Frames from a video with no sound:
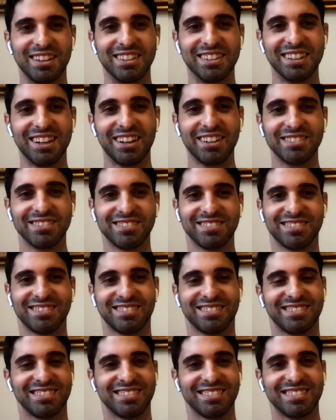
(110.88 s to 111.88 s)
Hey.
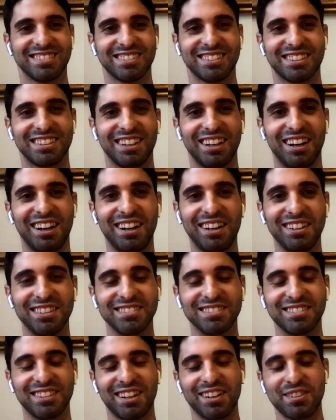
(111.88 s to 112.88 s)

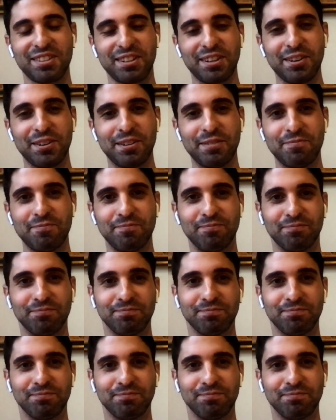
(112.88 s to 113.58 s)
Hi, how's it going?